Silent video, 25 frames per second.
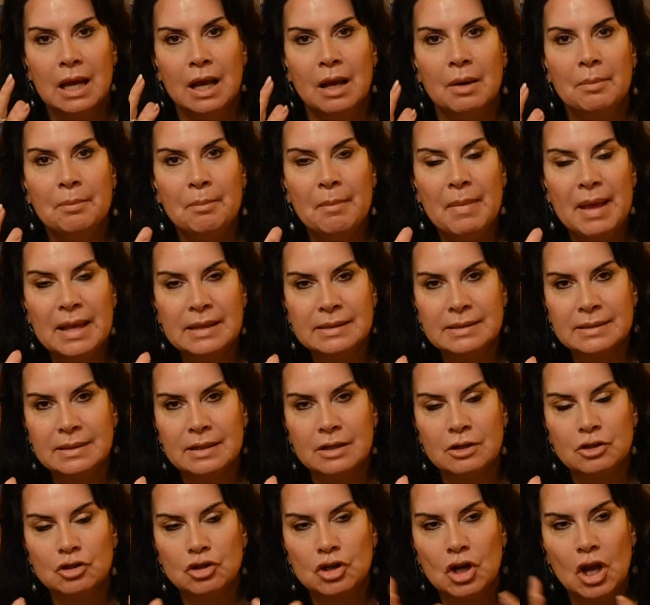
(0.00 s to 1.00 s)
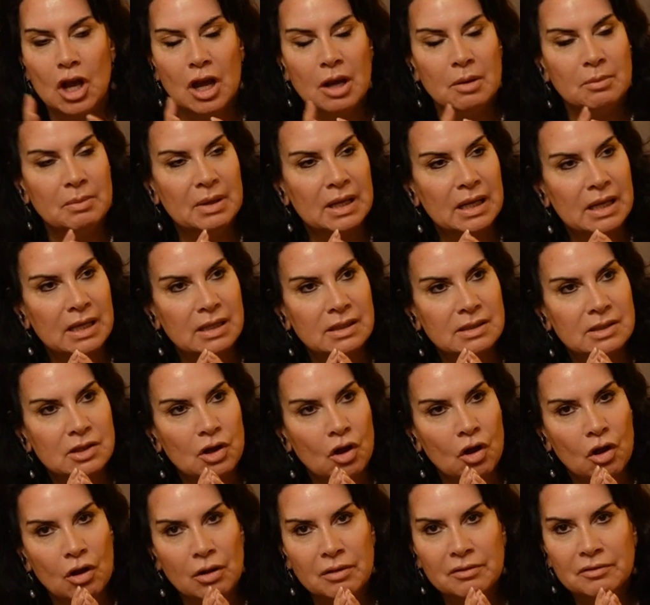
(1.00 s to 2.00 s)
a message, because
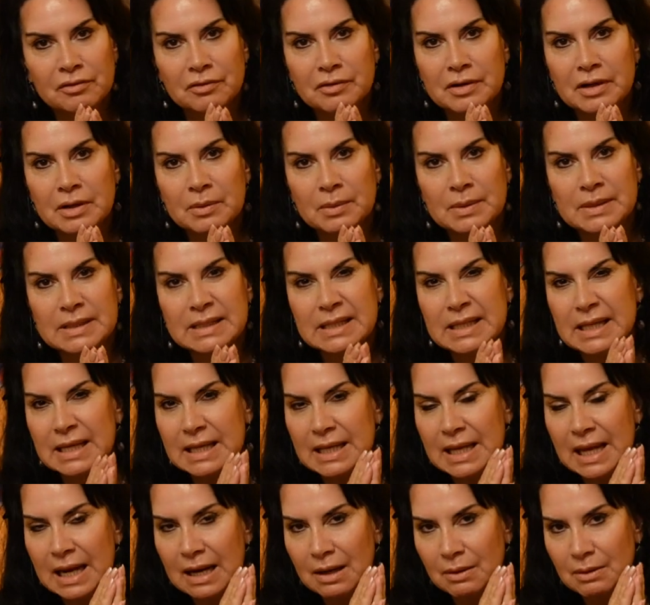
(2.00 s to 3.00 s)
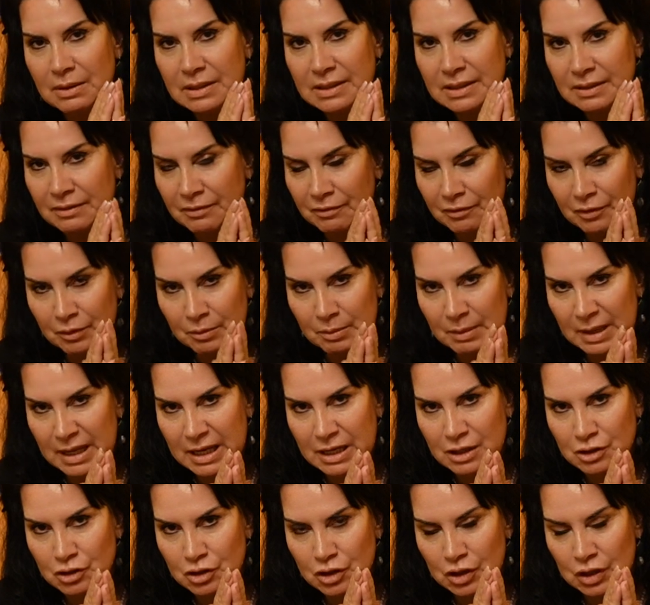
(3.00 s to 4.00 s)
all frequency carries
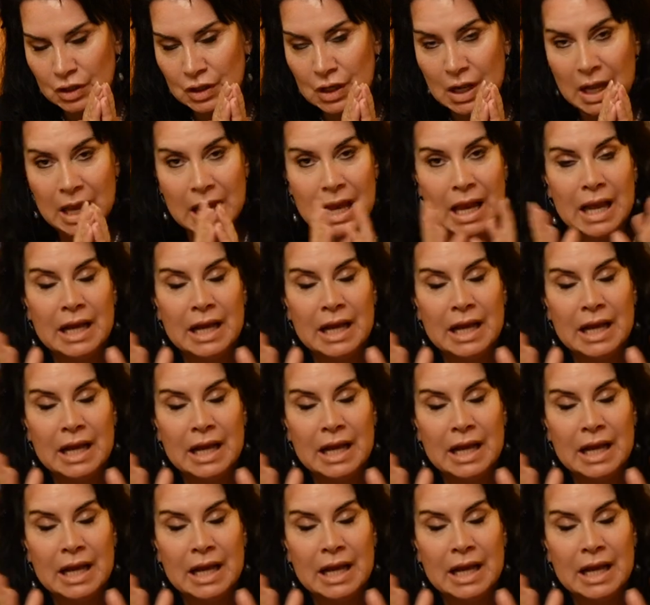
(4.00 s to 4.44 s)
information.